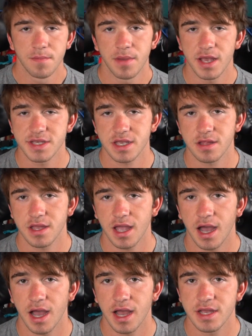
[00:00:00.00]
Basically,
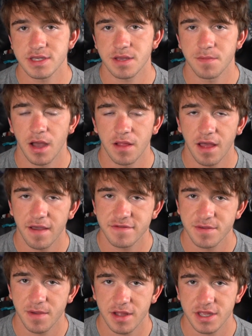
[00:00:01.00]
guys, my
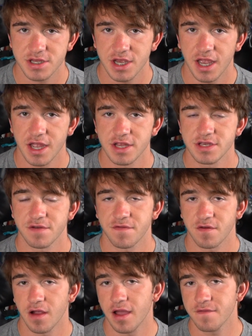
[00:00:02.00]
life's about to change
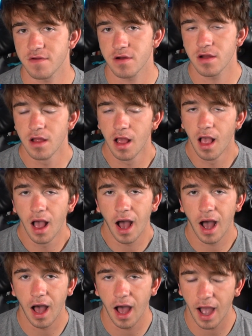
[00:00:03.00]
forever.
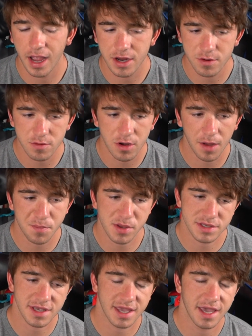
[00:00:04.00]
I grew up
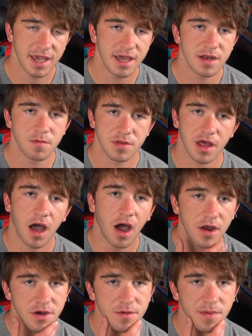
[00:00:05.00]
as a kid with an
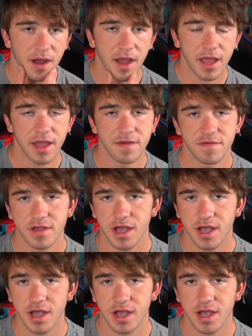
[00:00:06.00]
underbite, if you